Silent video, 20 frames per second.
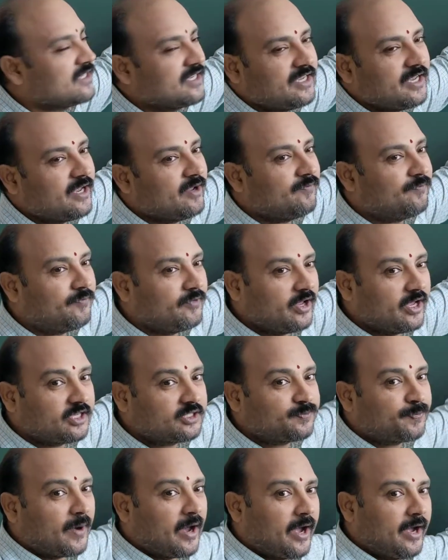C, if
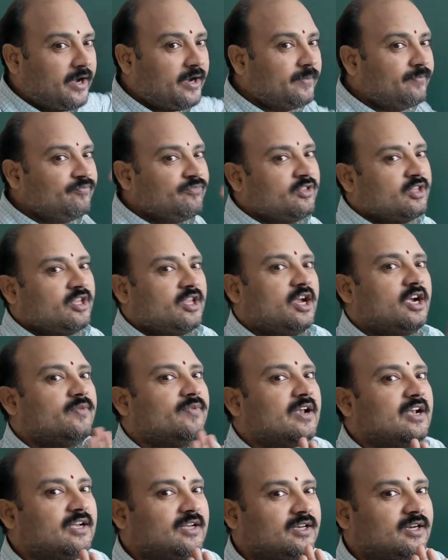expand, it
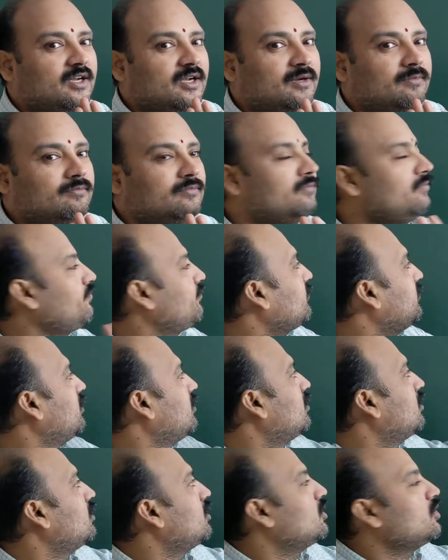will come
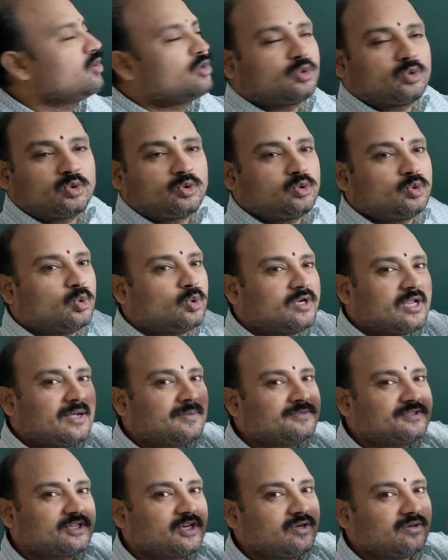2
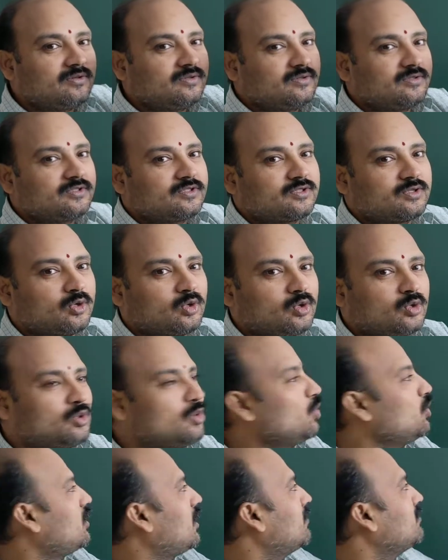terms now. So
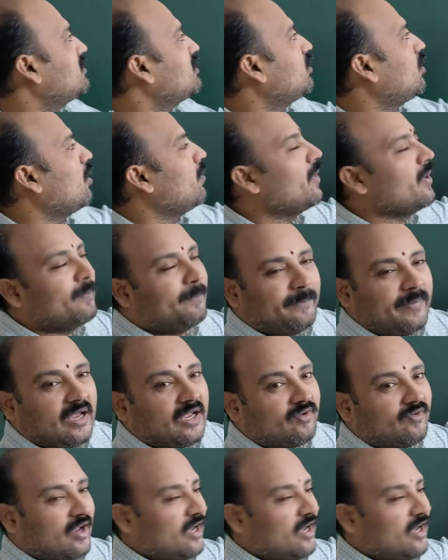2 terms, it will be big